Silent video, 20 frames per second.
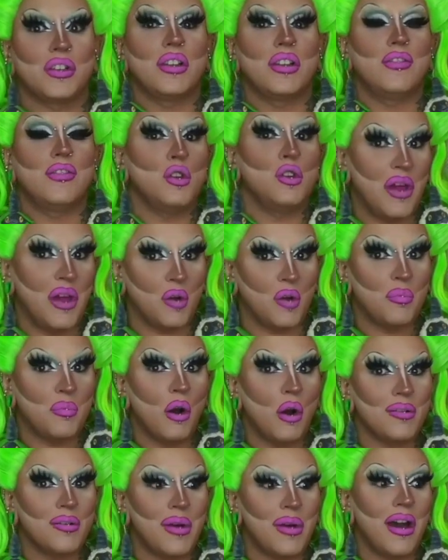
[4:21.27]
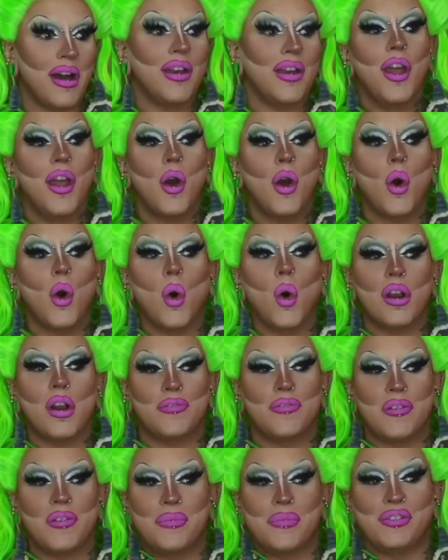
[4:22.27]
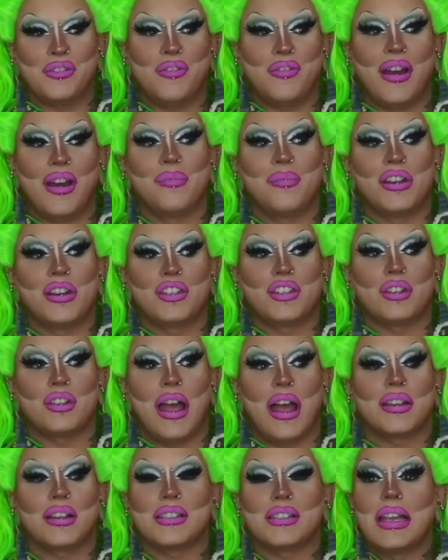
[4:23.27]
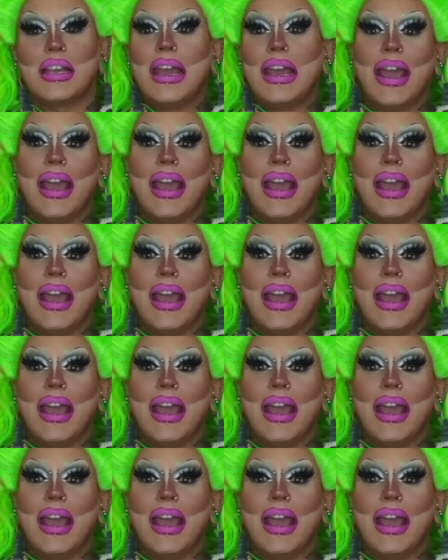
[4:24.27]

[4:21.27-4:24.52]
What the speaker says: are giving you better Pokemon, or if you're able to find Munchlax.